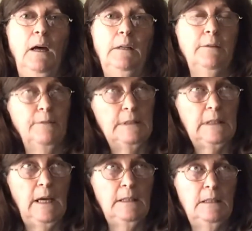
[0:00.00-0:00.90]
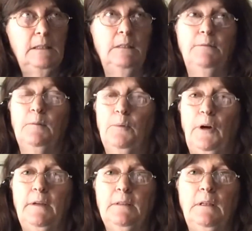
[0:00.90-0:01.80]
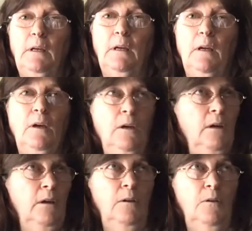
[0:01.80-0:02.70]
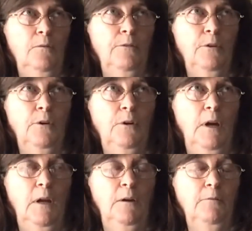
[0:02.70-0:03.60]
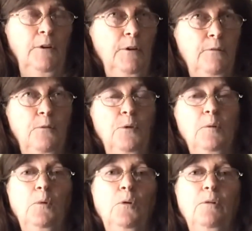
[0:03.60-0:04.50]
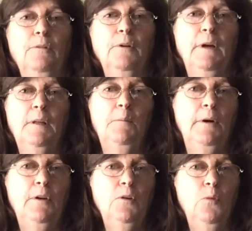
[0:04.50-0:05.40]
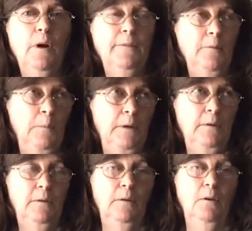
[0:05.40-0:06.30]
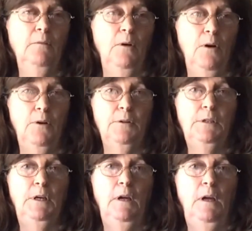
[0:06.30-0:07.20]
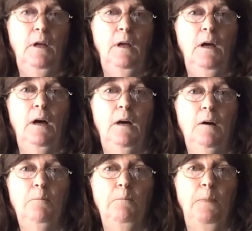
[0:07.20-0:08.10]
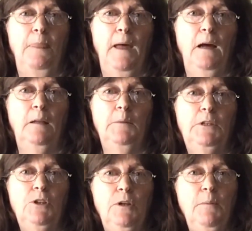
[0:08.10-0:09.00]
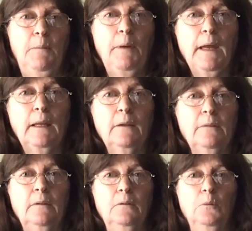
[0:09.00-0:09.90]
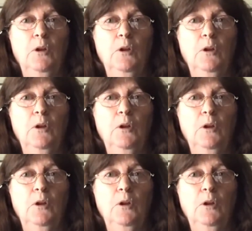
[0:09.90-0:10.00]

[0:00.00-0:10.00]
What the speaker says: different sizes, different pricing, for very affordable for anybody who wants a piece of art. Now let me show you my paintings. This will